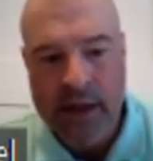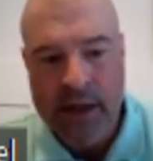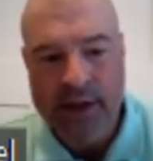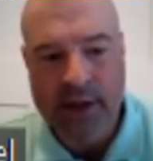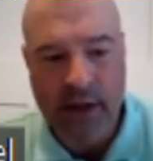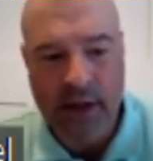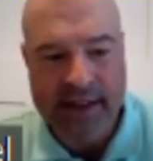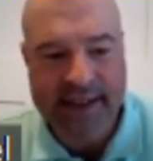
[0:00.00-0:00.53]

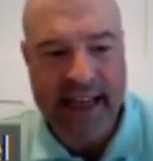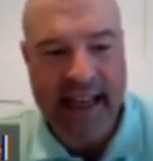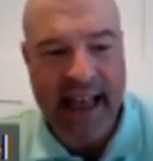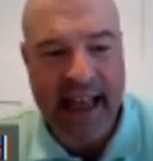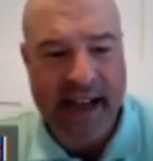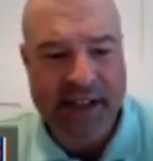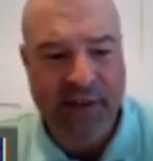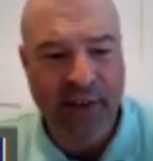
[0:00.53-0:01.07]
So let's say
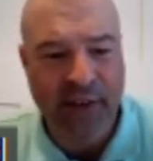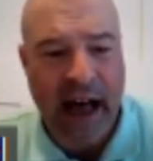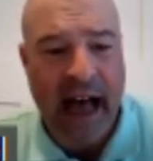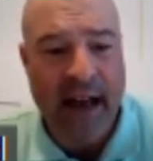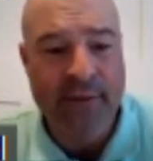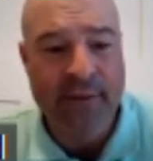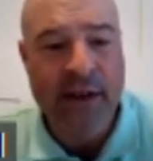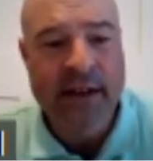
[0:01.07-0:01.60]

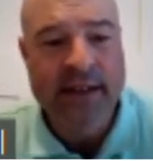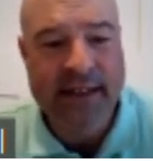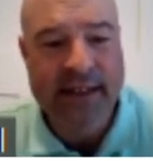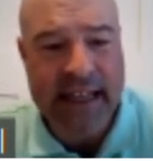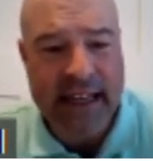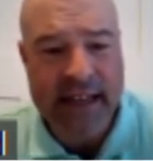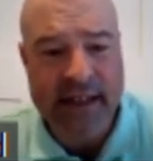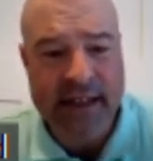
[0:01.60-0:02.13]
X5
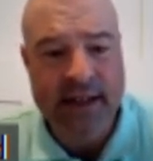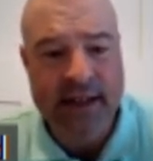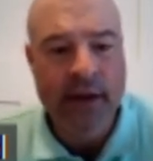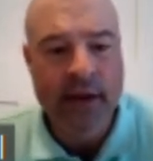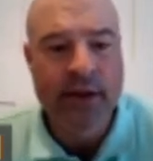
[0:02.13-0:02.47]
sees